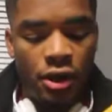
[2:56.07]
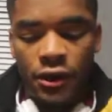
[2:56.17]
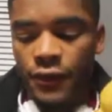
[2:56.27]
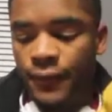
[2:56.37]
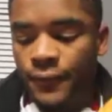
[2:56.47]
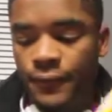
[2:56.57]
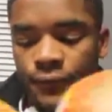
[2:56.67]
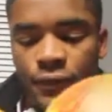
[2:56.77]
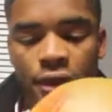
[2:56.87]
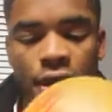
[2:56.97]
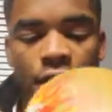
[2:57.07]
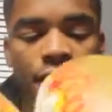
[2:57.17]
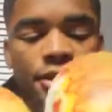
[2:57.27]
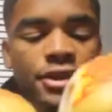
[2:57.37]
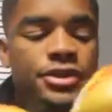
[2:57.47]
Um, I
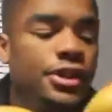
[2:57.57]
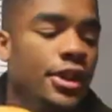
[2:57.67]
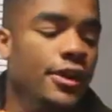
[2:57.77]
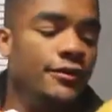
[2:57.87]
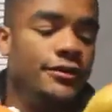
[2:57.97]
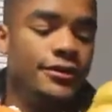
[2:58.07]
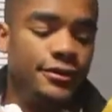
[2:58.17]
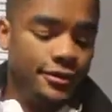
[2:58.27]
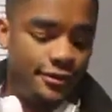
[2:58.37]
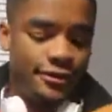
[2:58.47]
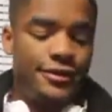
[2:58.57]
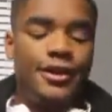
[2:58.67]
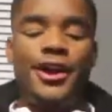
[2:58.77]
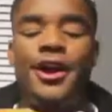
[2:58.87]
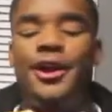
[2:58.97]
like these gloves
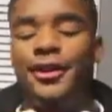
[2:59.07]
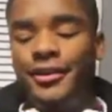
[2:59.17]
a lot.